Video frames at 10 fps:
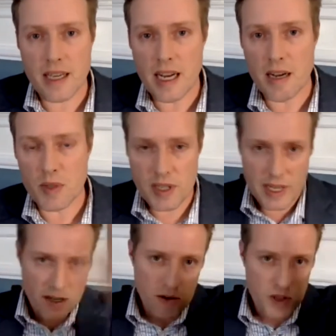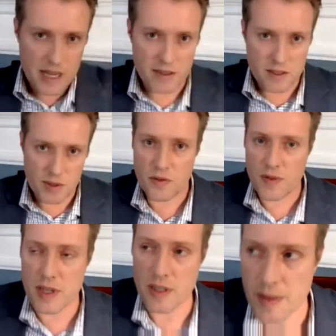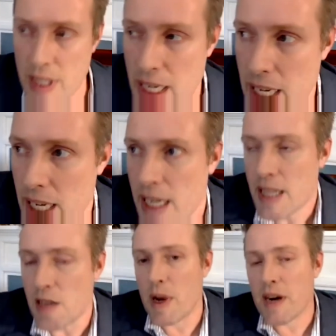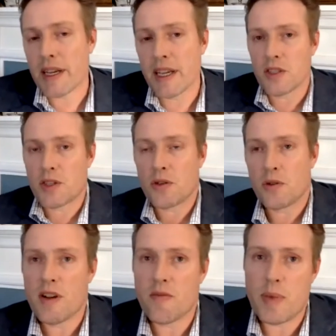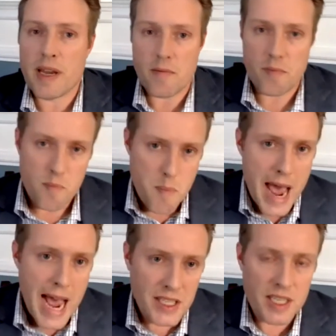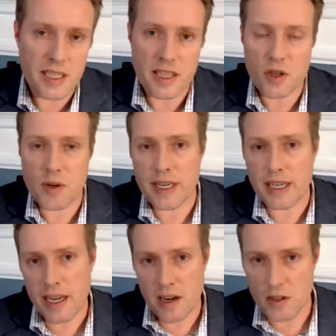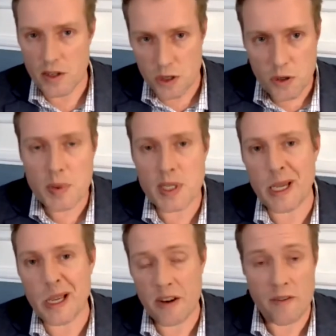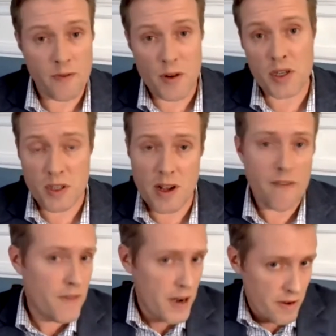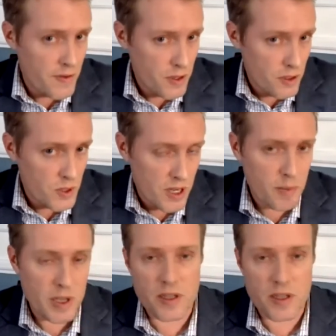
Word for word: um, to then go south to Ridgefield. Field. The Americans who have been massing and trying to get all their troops together at first thought Fairfield was going to be